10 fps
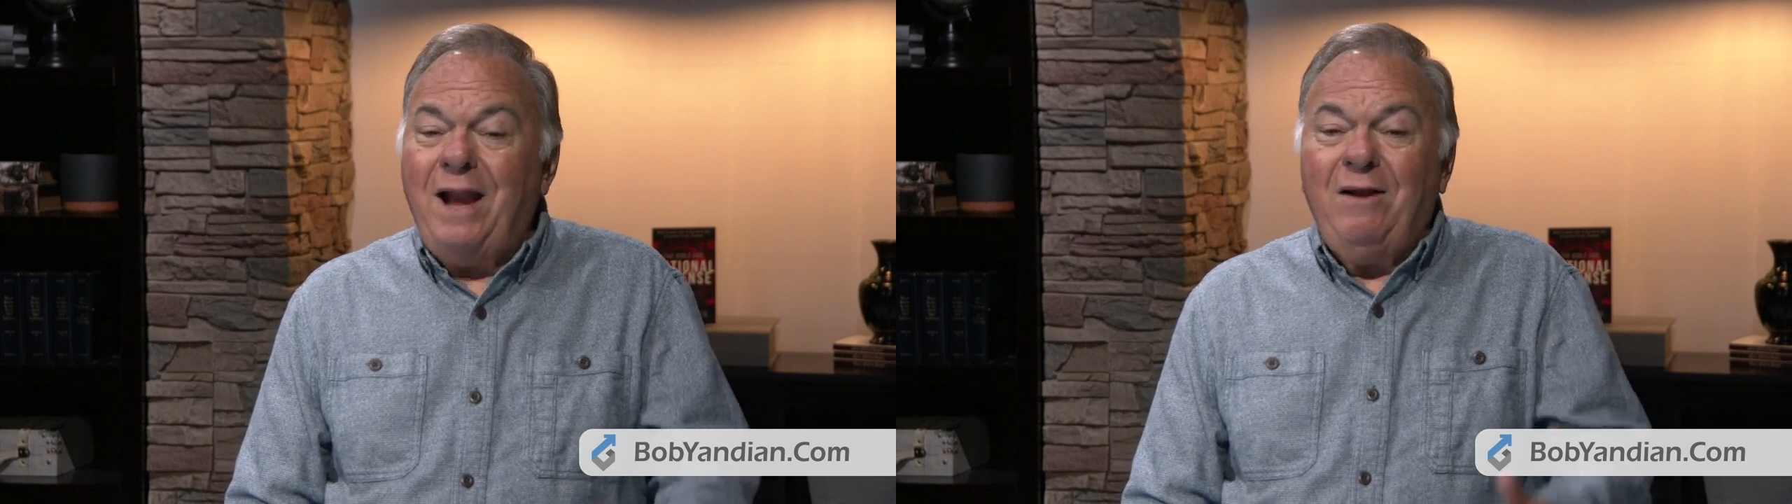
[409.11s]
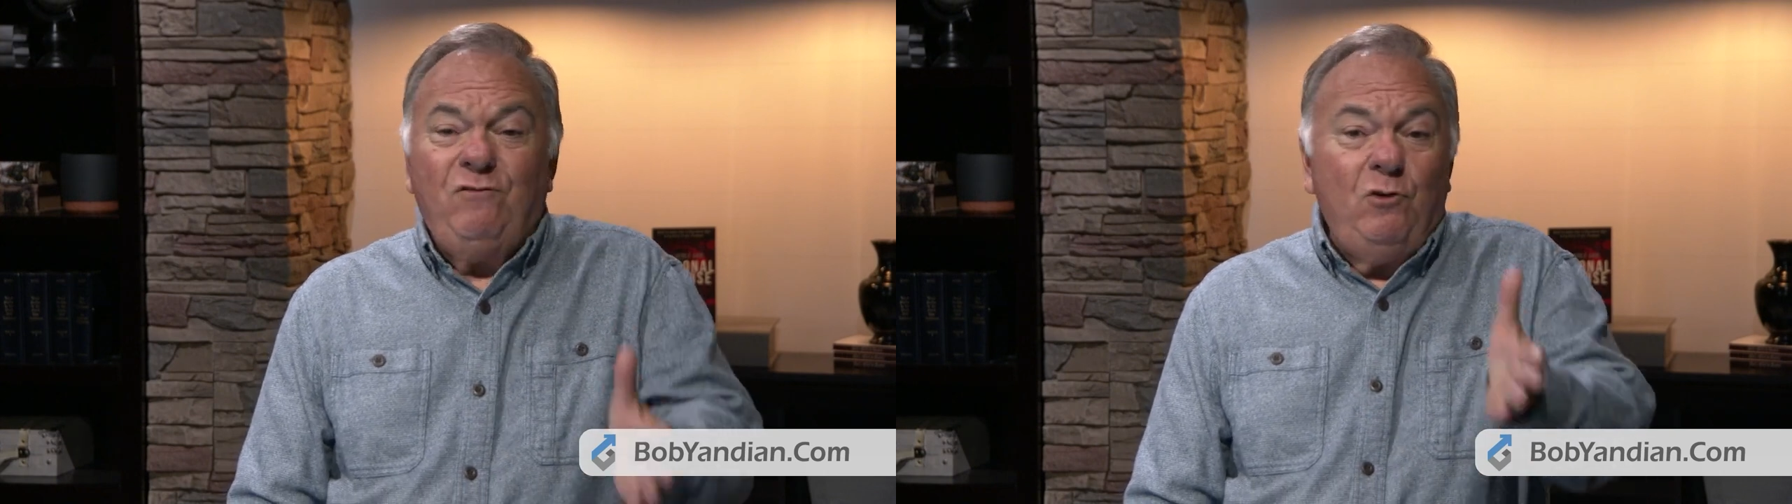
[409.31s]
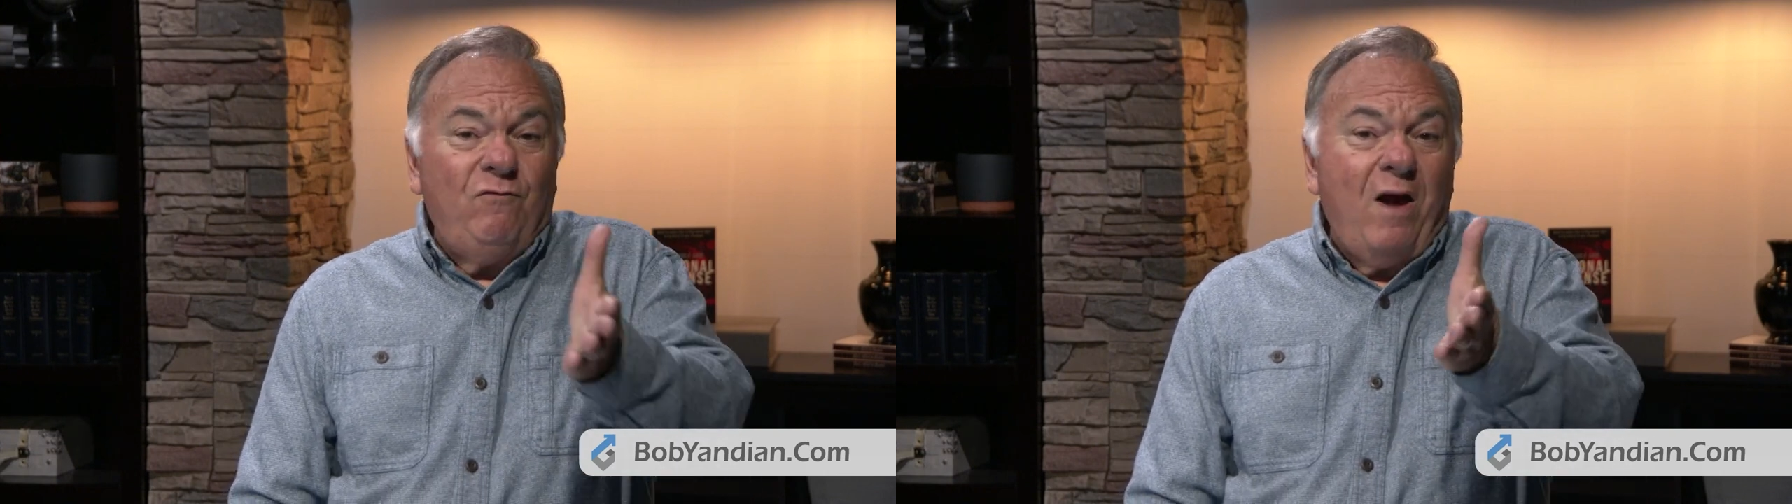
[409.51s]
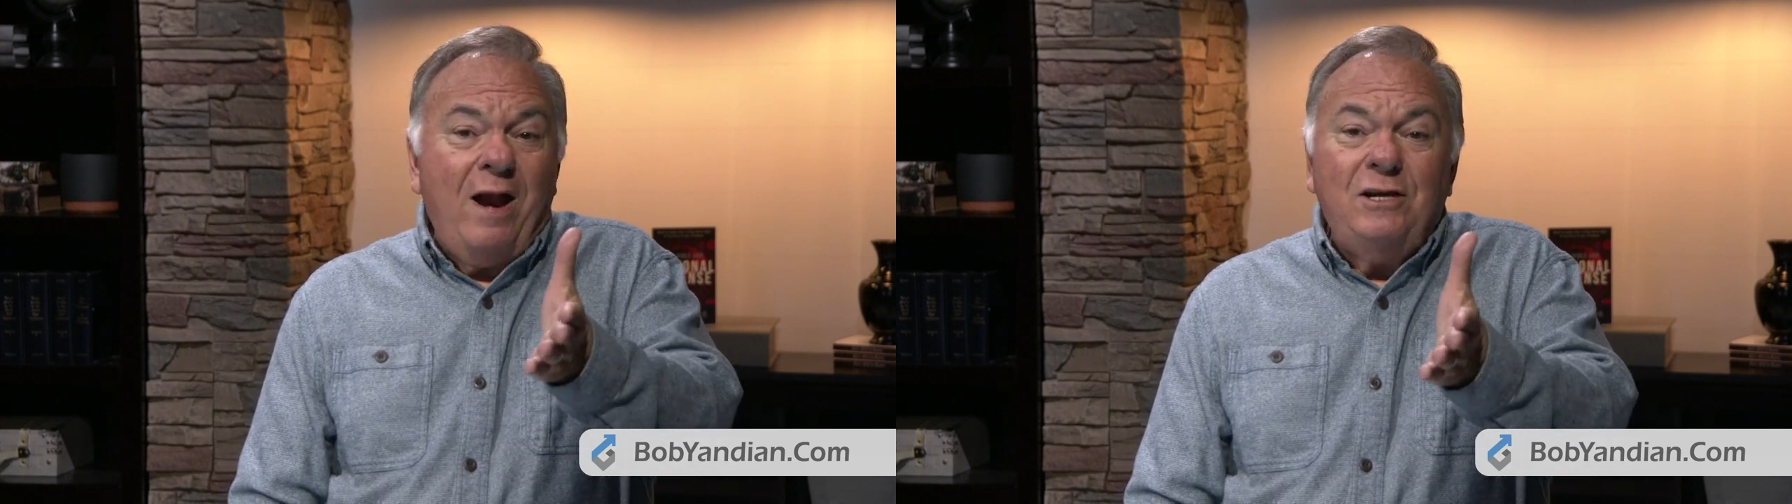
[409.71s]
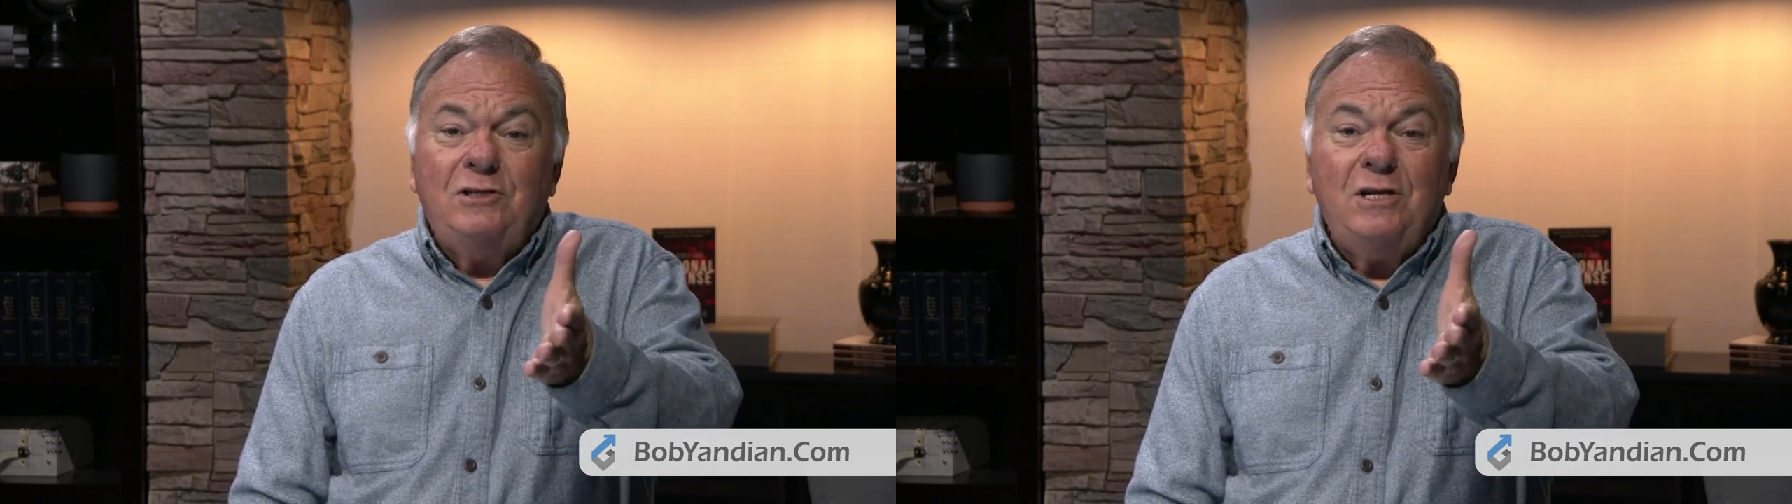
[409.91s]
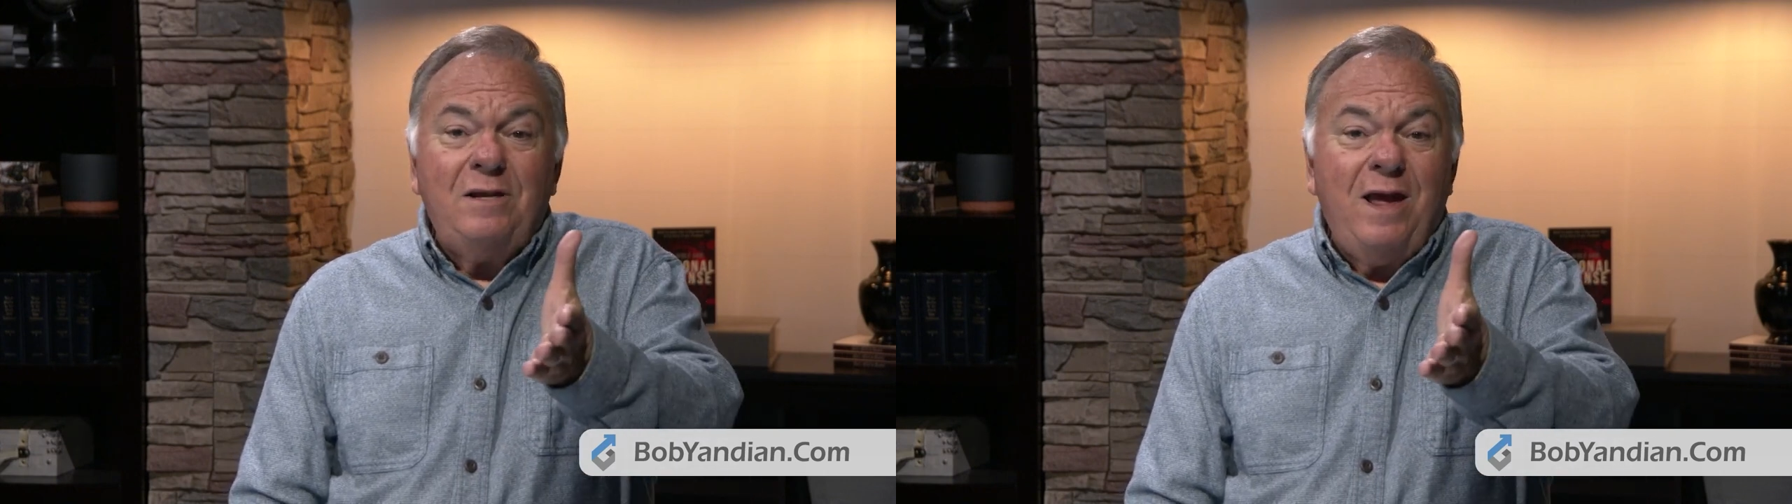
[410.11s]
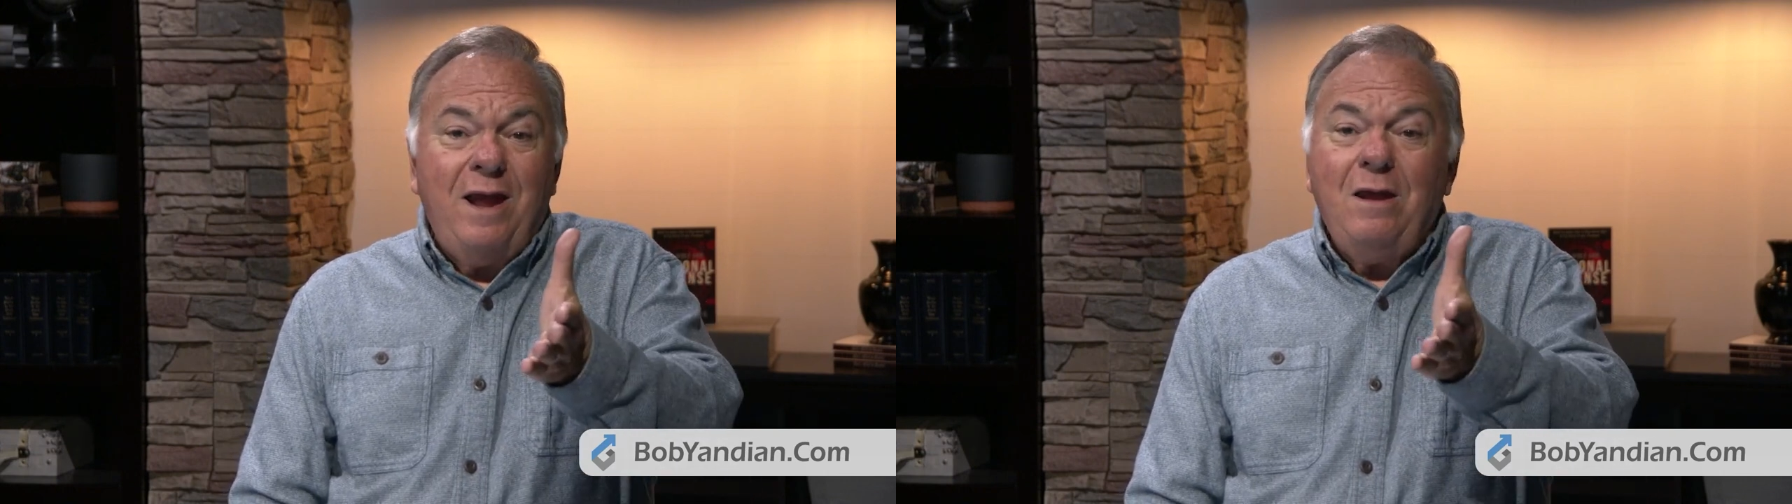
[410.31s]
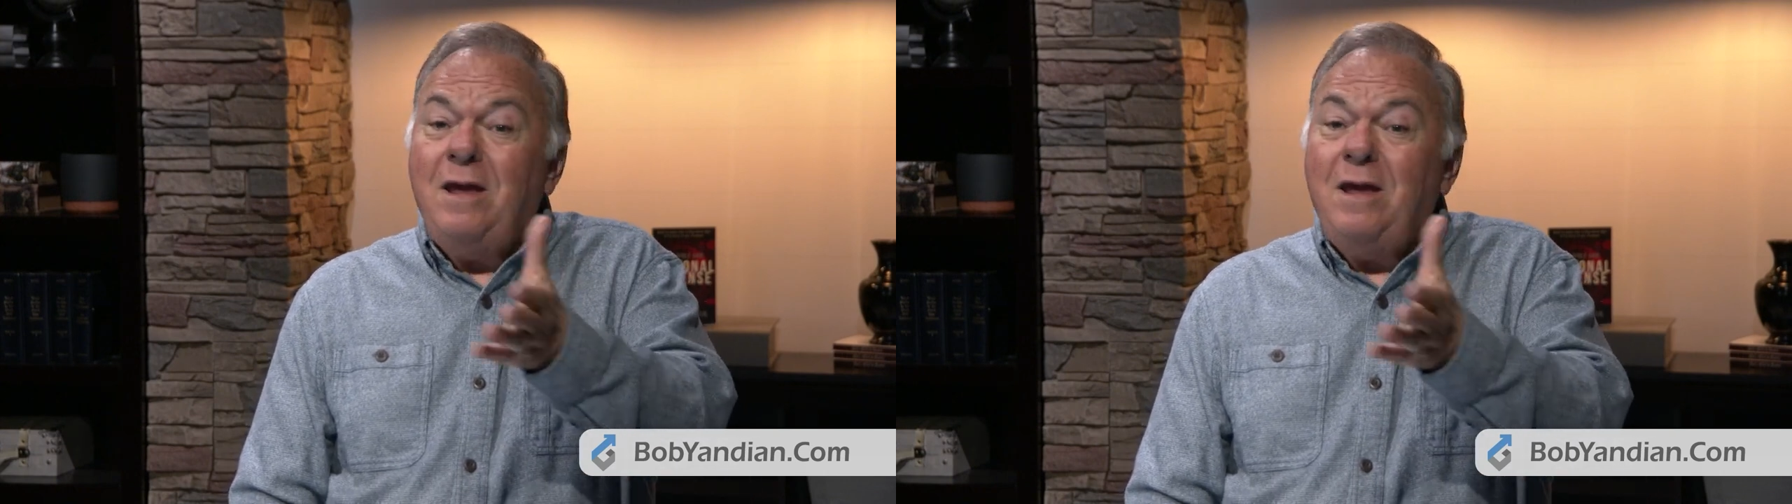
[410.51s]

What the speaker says: And if you find it today,